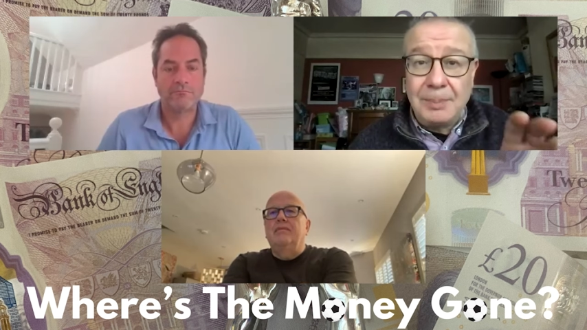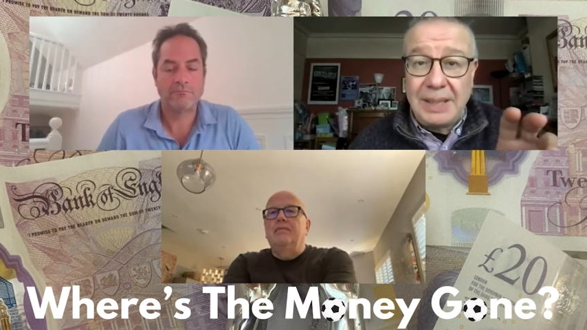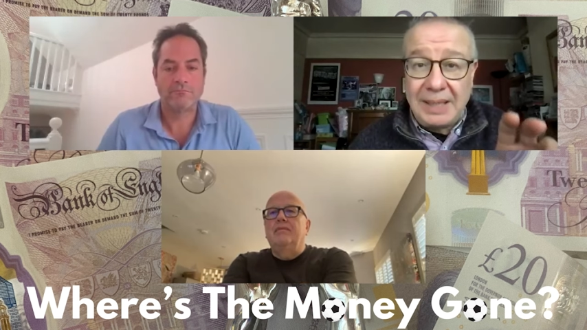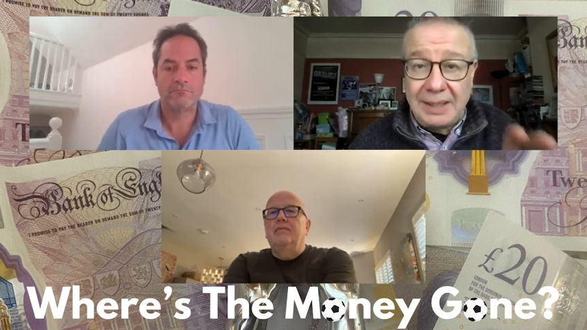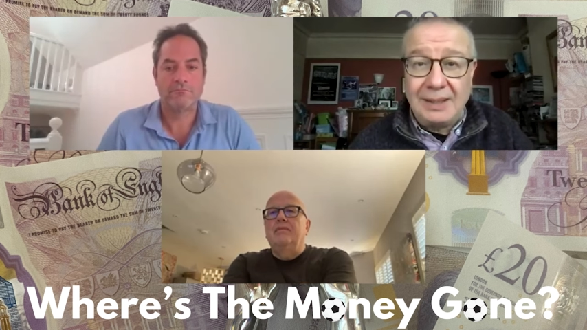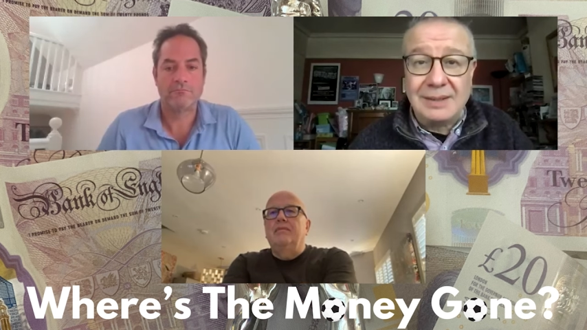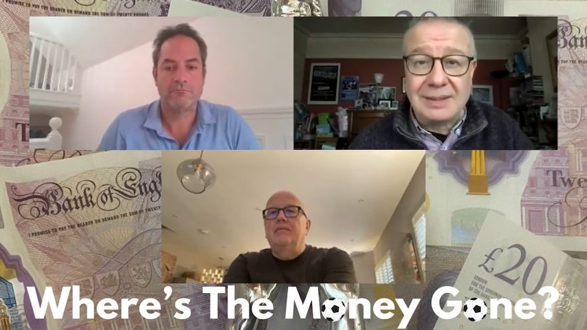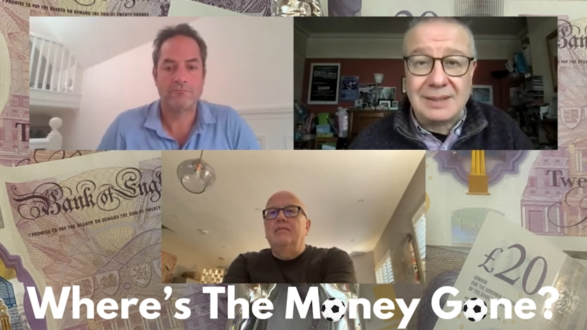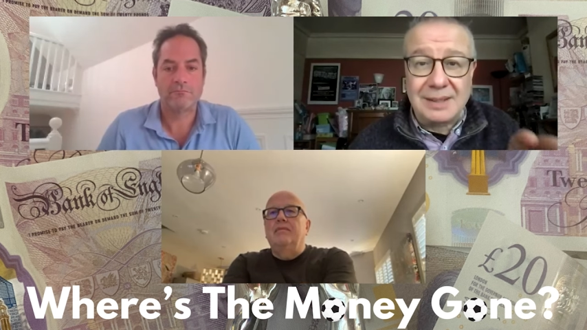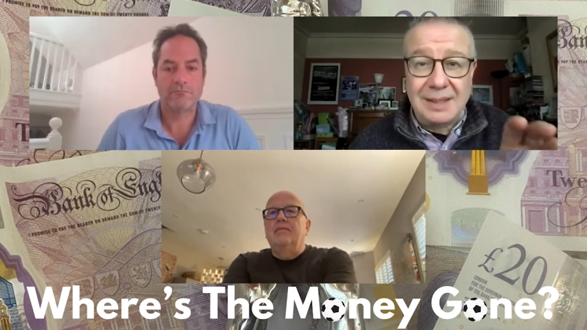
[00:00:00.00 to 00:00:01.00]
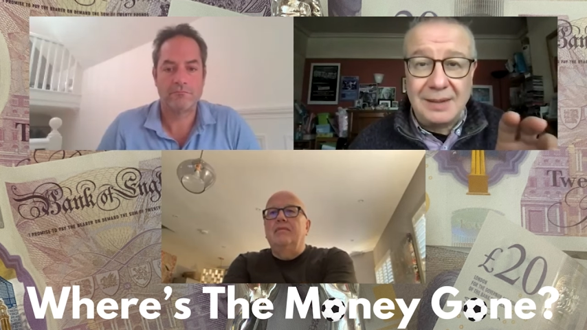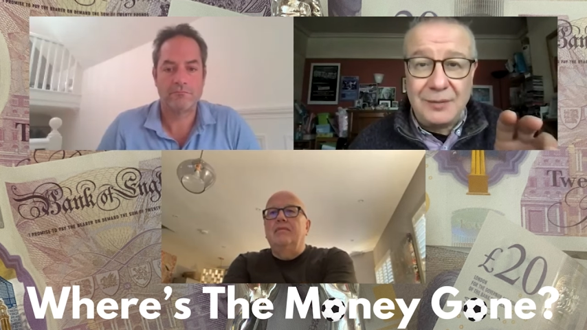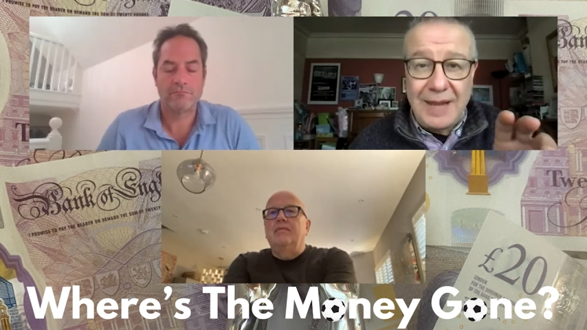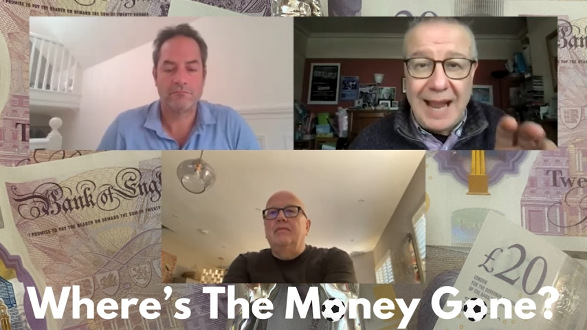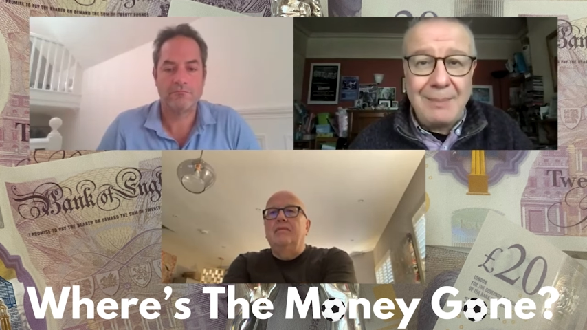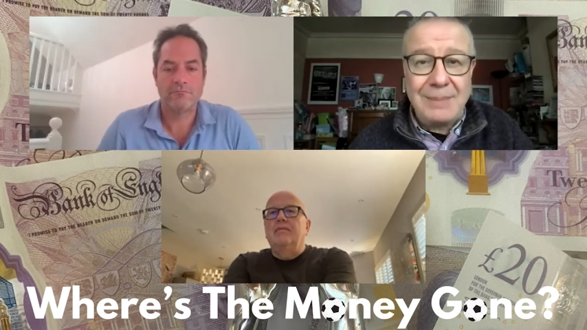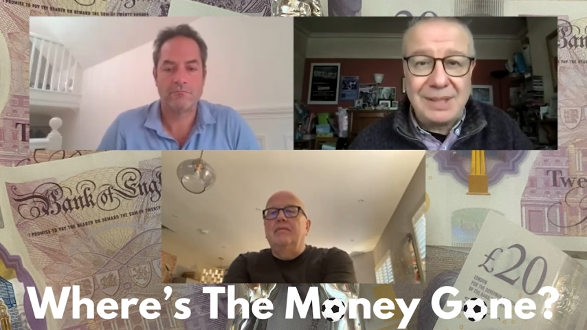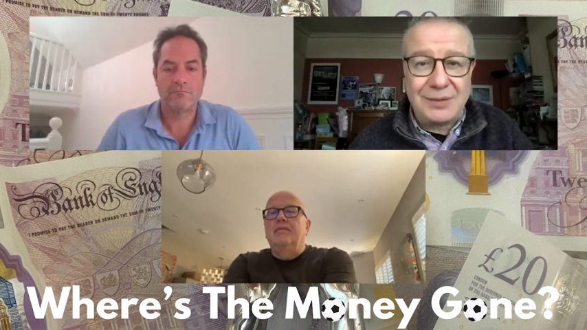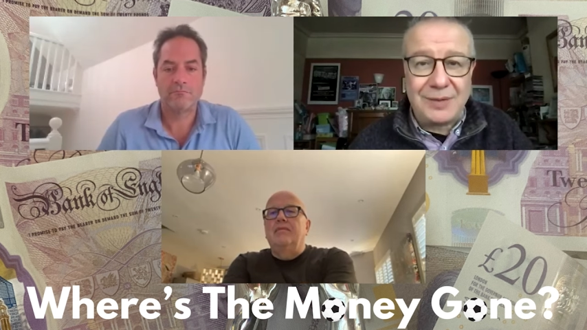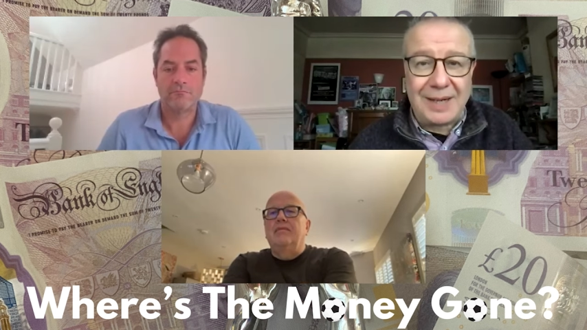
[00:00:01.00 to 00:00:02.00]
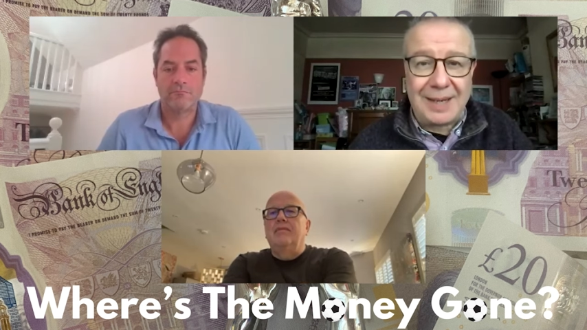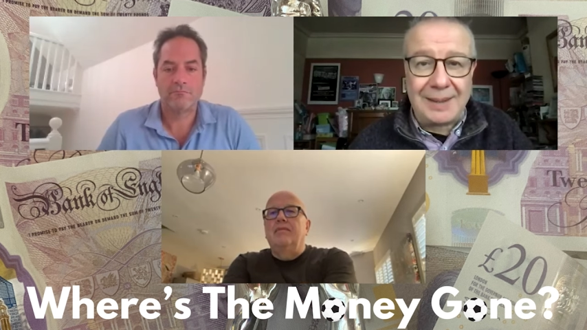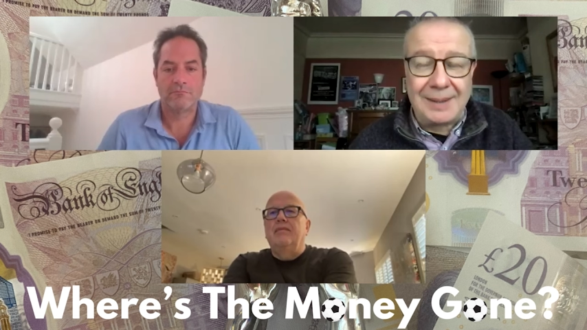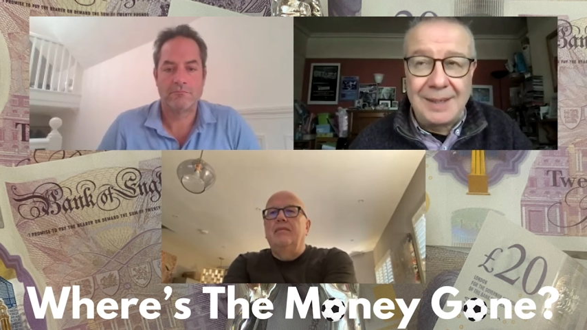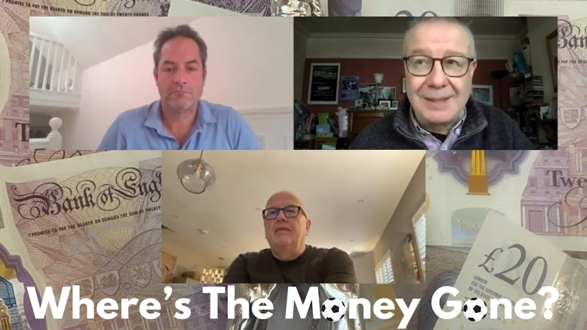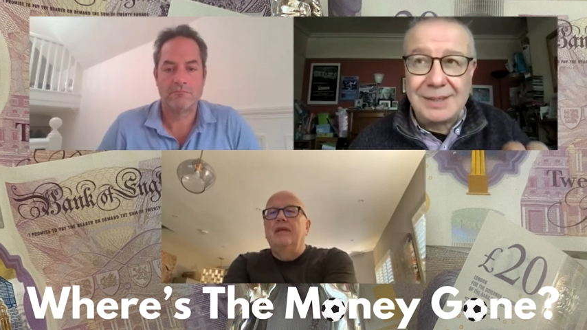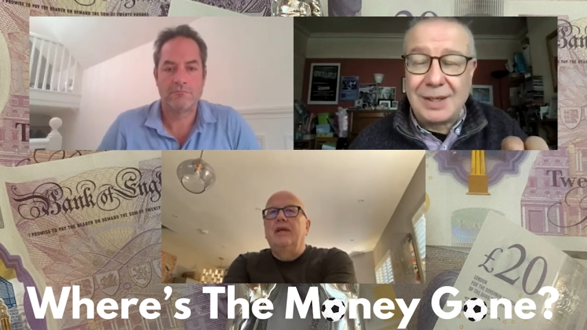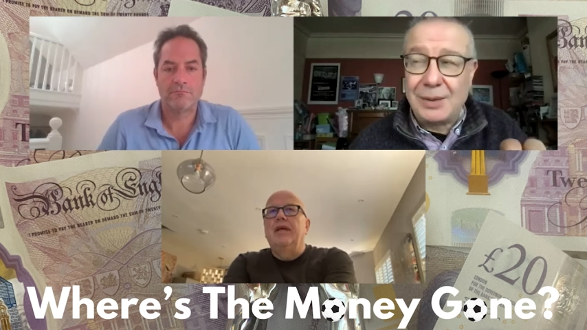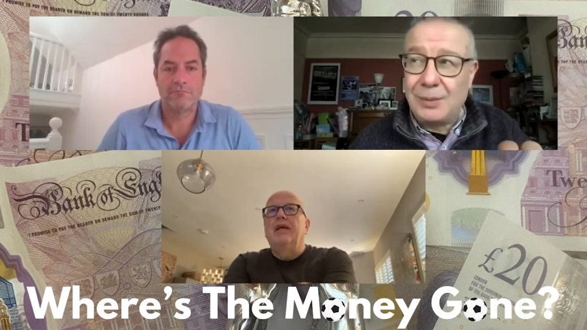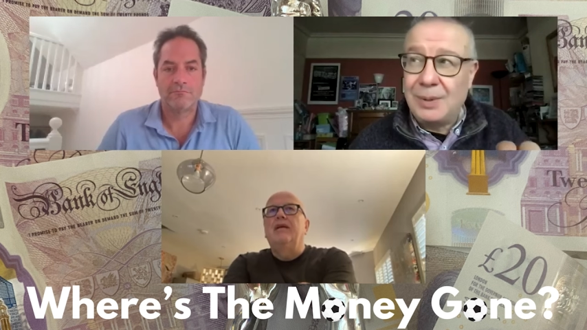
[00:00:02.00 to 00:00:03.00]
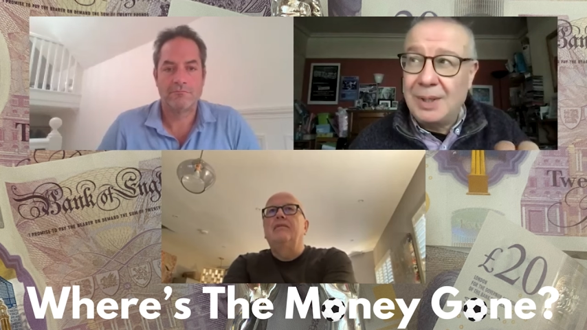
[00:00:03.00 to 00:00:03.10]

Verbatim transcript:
Speaker 1: because of the atmosphere. So yeah.